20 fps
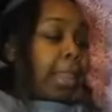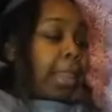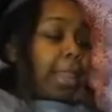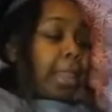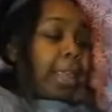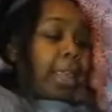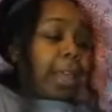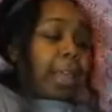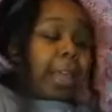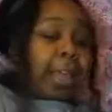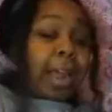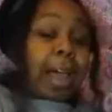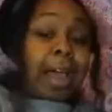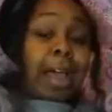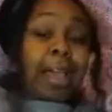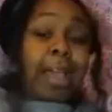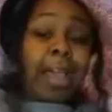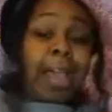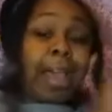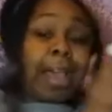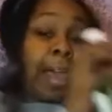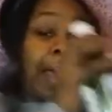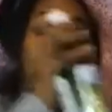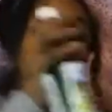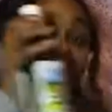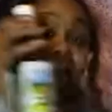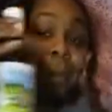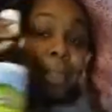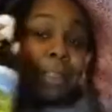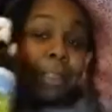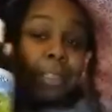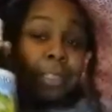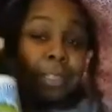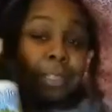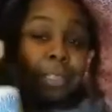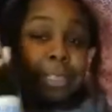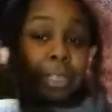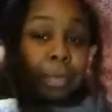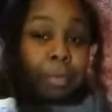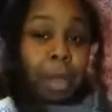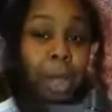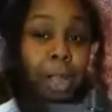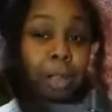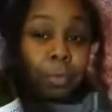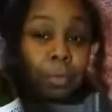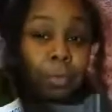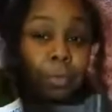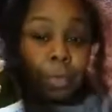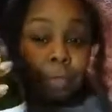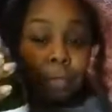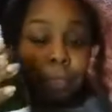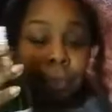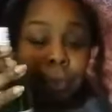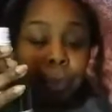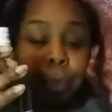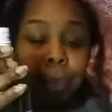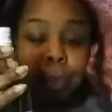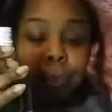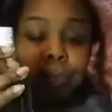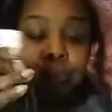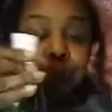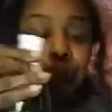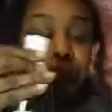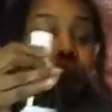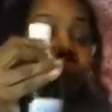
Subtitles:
then I add some olive oil to it,